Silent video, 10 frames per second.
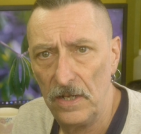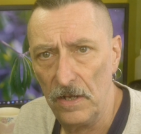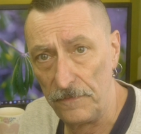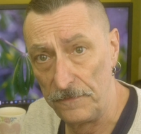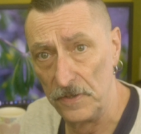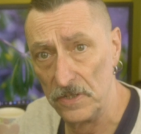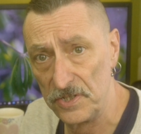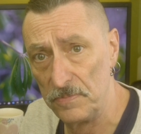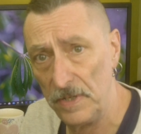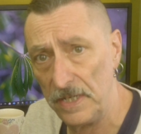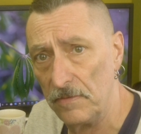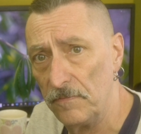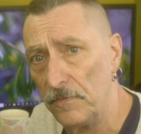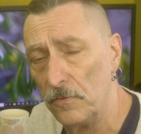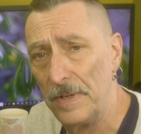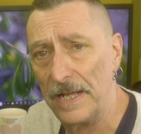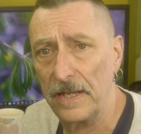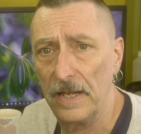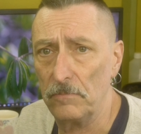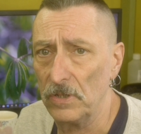a first medium format
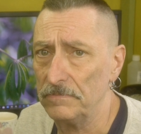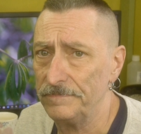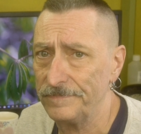camera,